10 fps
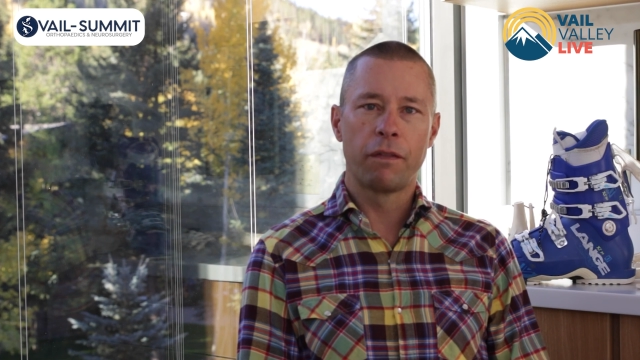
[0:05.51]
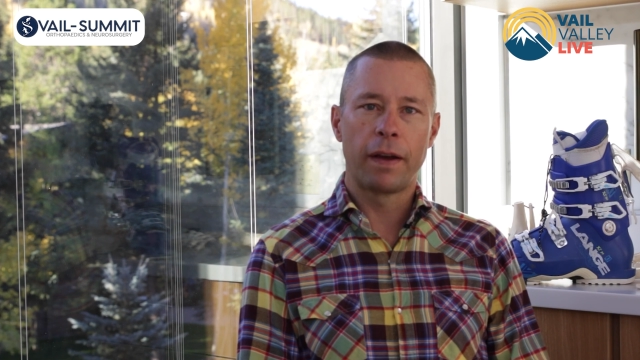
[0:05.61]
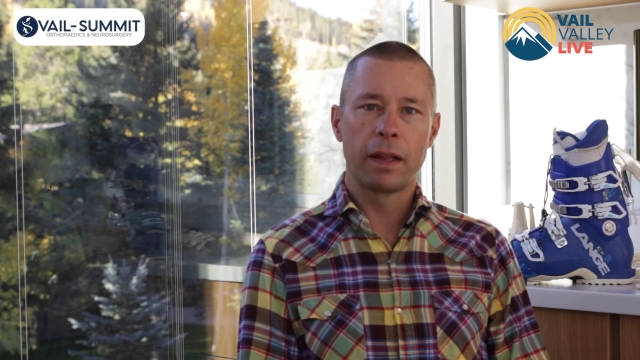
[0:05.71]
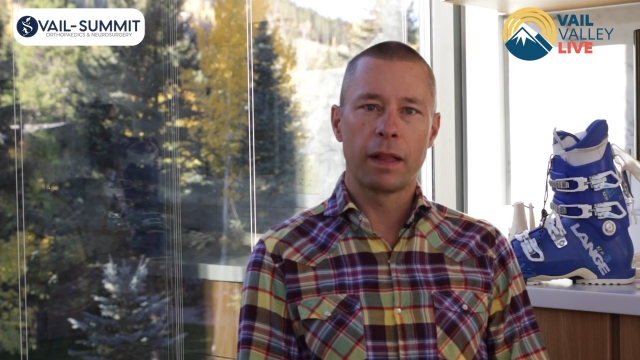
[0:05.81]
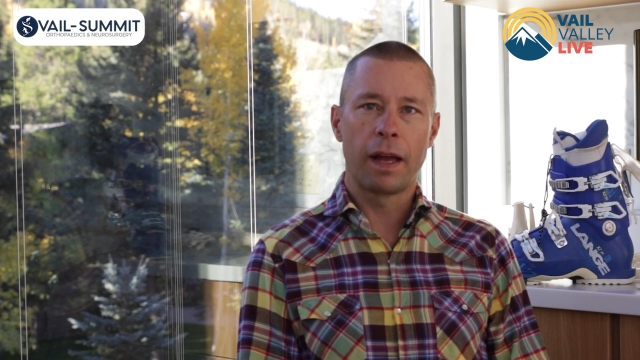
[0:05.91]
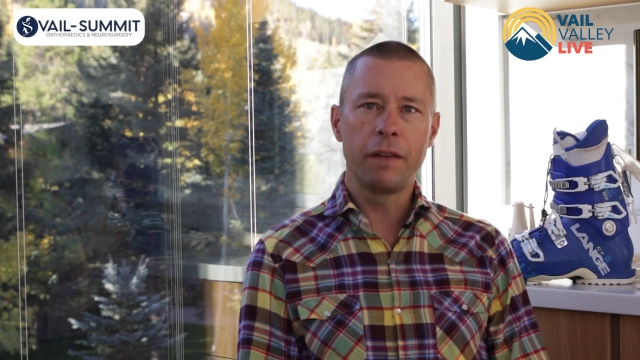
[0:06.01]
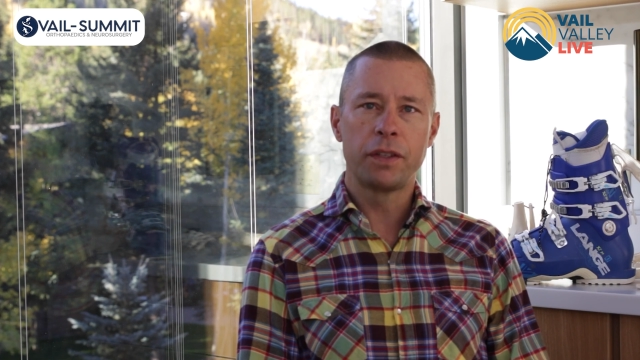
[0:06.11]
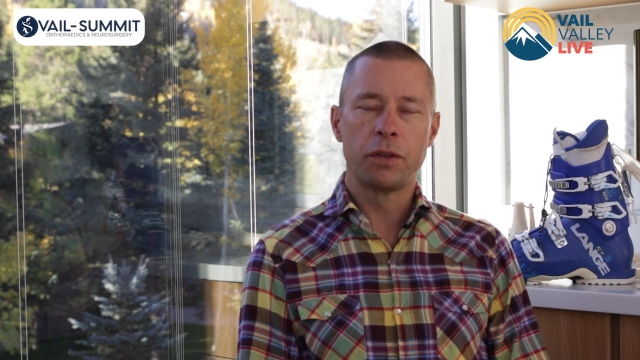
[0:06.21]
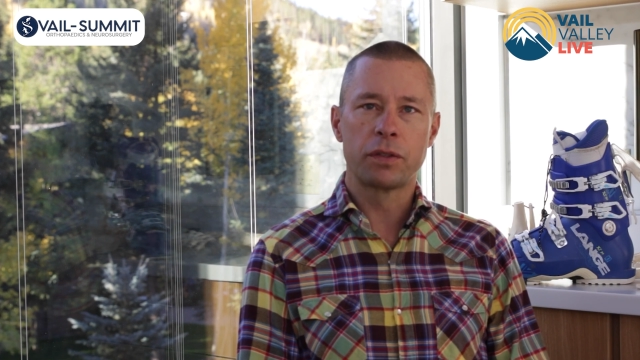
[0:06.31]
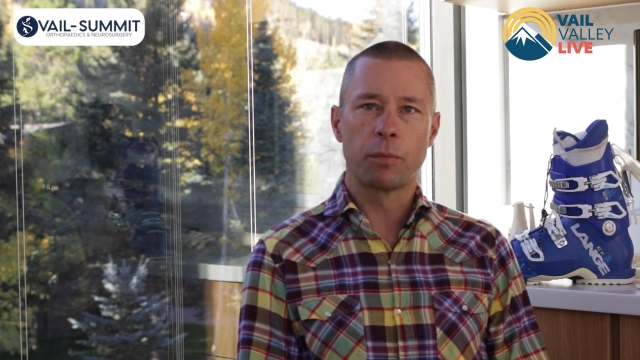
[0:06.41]
Valley Live
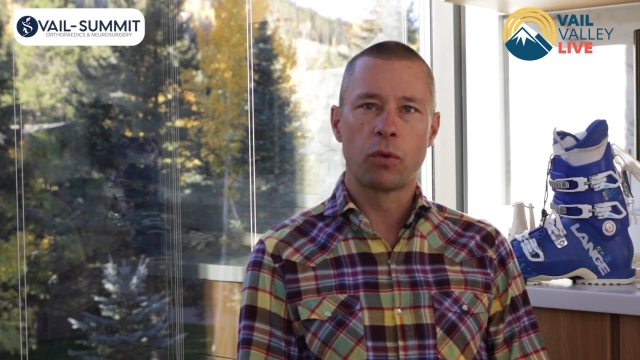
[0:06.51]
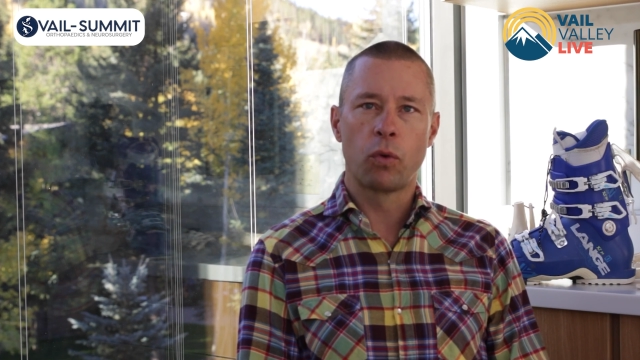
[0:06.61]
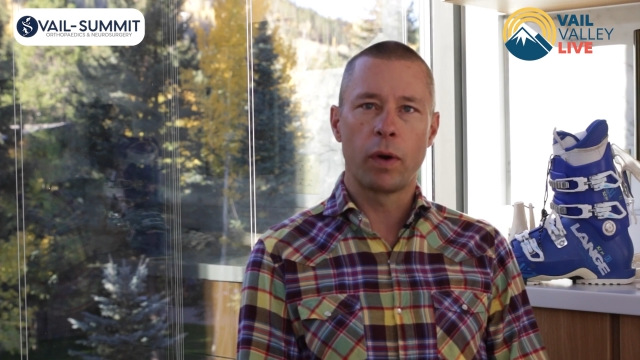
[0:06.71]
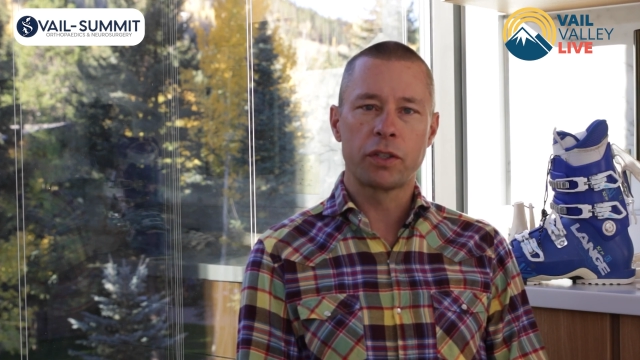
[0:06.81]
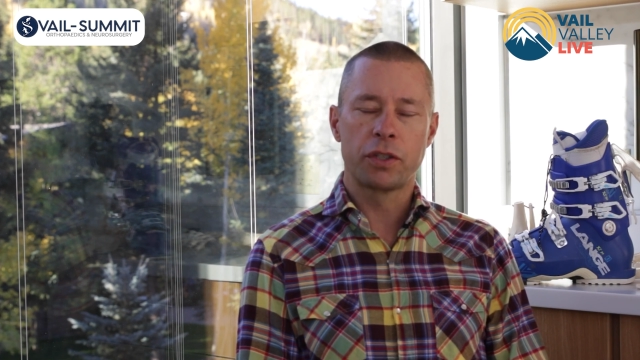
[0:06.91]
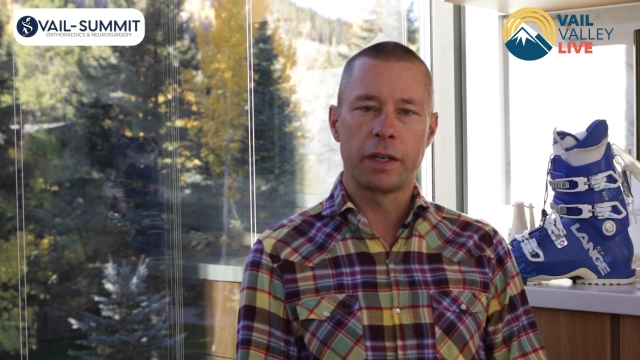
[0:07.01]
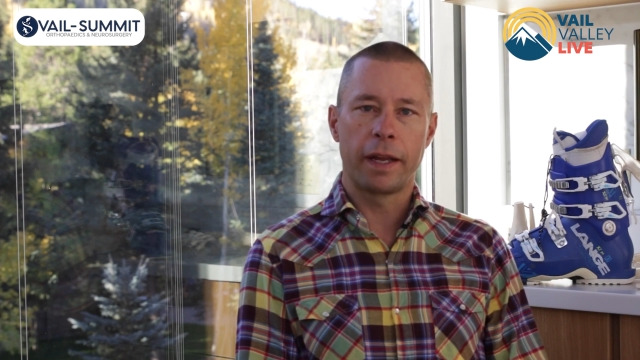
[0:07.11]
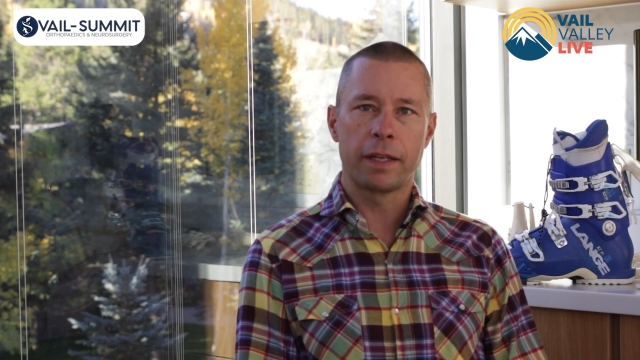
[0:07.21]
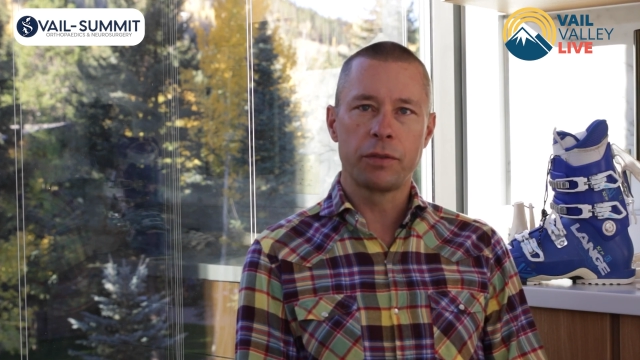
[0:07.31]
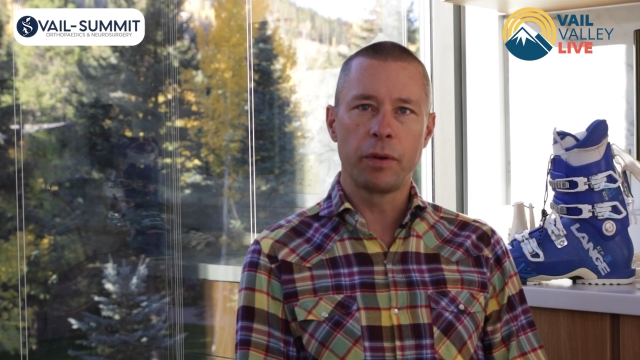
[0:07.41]
to do some question
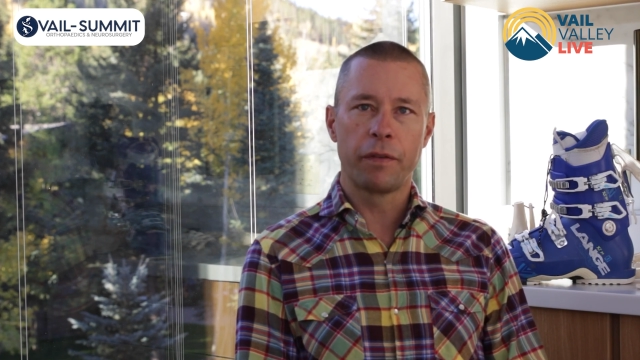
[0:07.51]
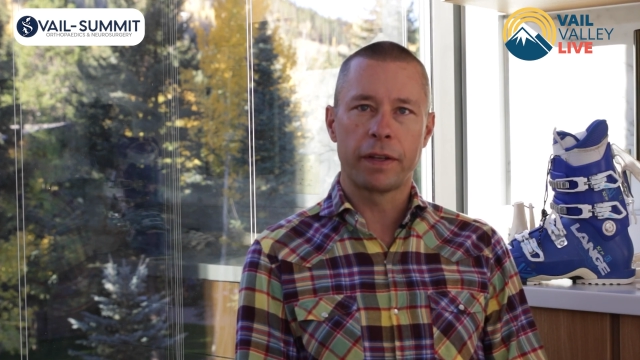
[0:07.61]
answering.